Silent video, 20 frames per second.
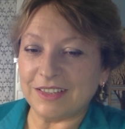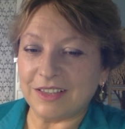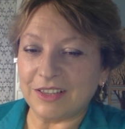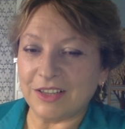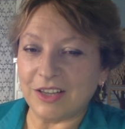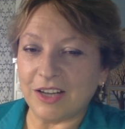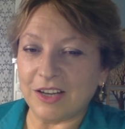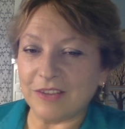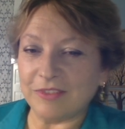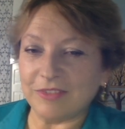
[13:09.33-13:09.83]
a
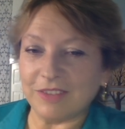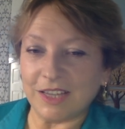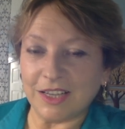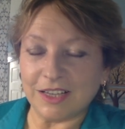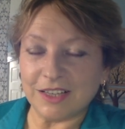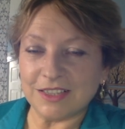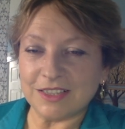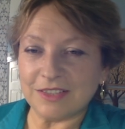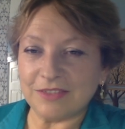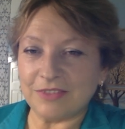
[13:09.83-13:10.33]
lot of
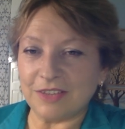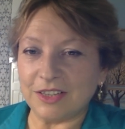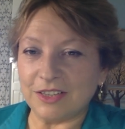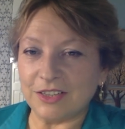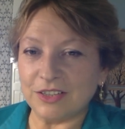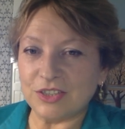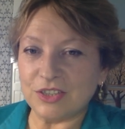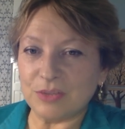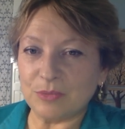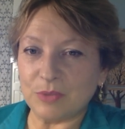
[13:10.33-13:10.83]
negative
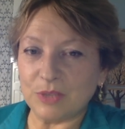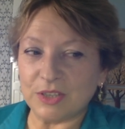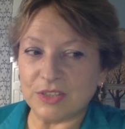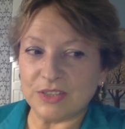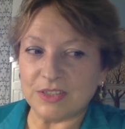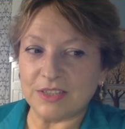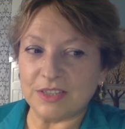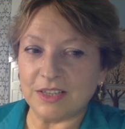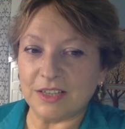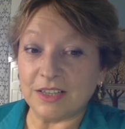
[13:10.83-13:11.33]
energy
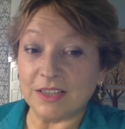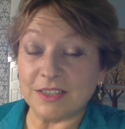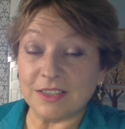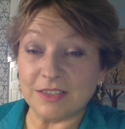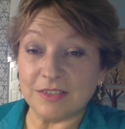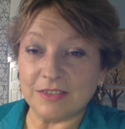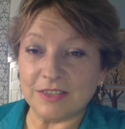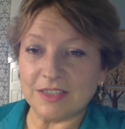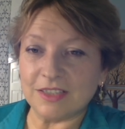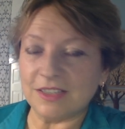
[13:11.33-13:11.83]
because
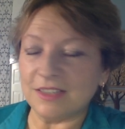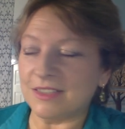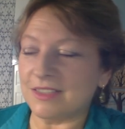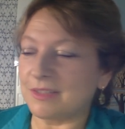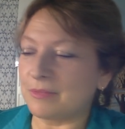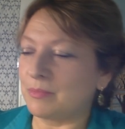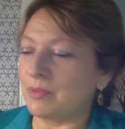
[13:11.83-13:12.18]
negativity is